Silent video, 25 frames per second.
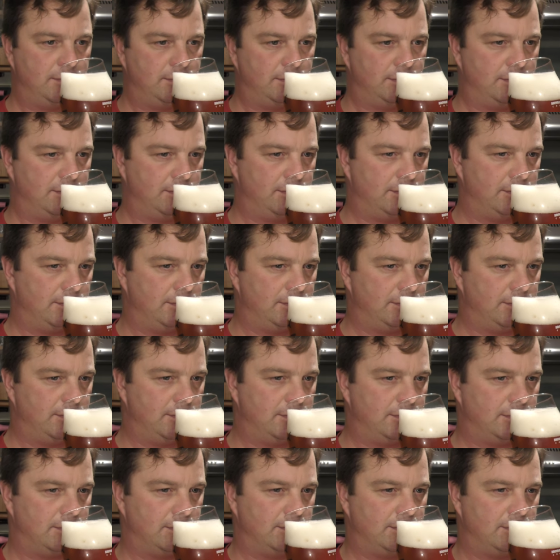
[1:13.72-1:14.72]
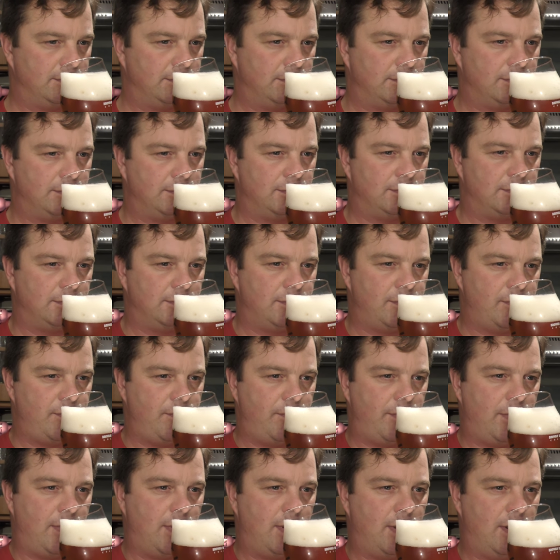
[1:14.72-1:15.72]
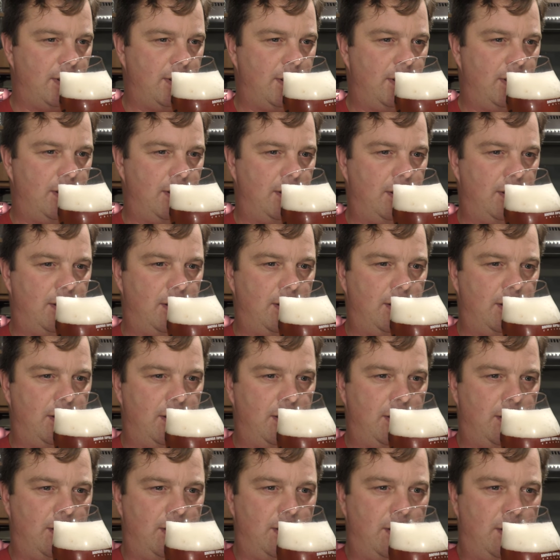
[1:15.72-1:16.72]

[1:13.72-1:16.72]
No one is speaking in this clip.